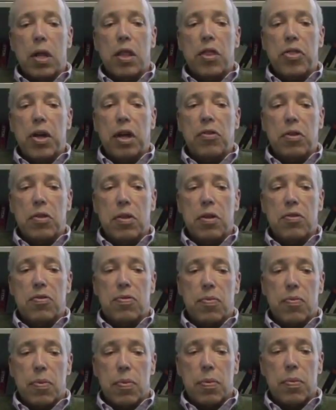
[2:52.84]
of the things that
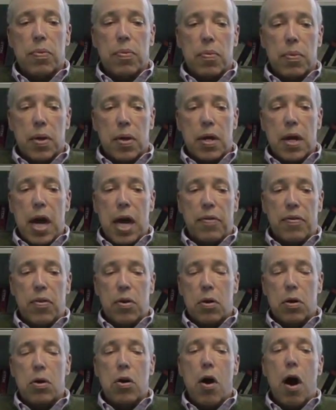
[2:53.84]
this kind of
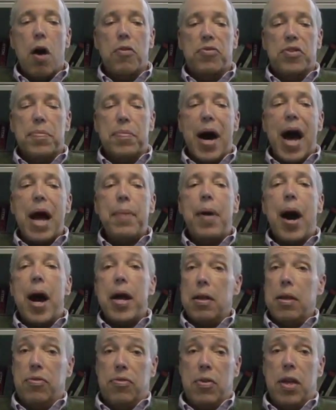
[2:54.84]
calls to my
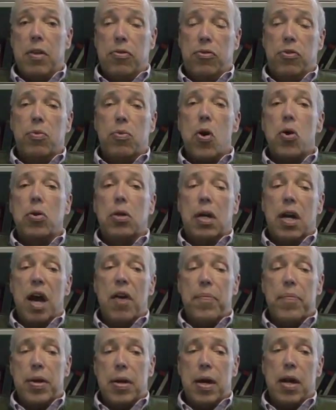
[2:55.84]
mind is, is the role of
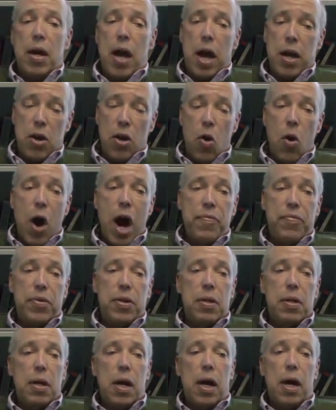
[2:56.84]
government. And I know
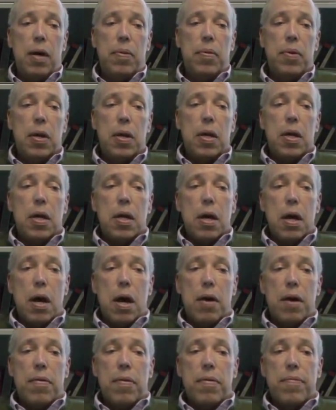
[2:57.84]
often uh,
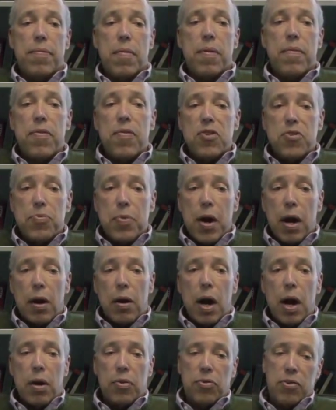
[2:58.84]
uh, fishermen
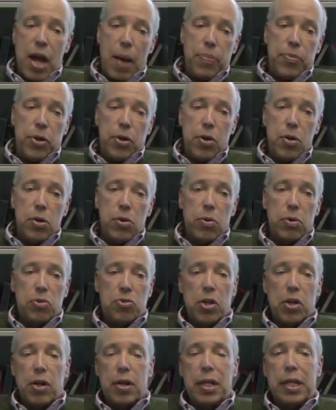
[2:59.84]
are, are skeptical or
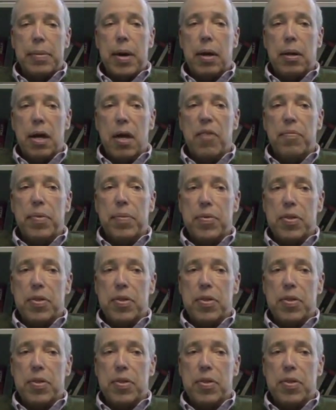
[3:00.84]
cynical about government,